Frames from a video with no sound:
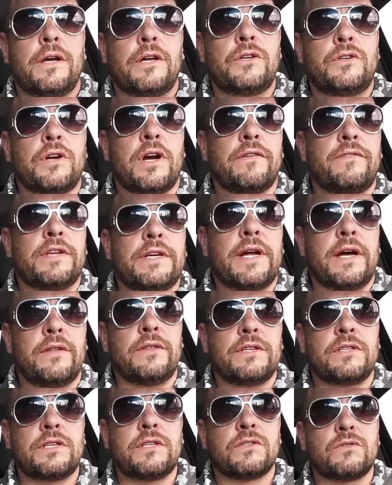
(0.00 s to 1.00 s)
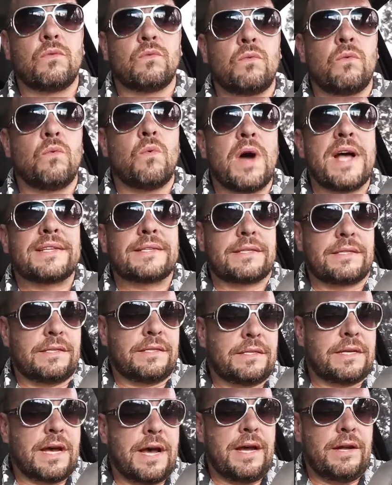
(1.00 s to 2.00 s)
Driving down, this is West
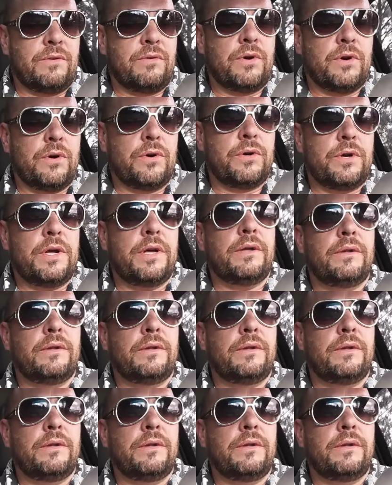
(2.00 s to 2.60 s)
Side Road.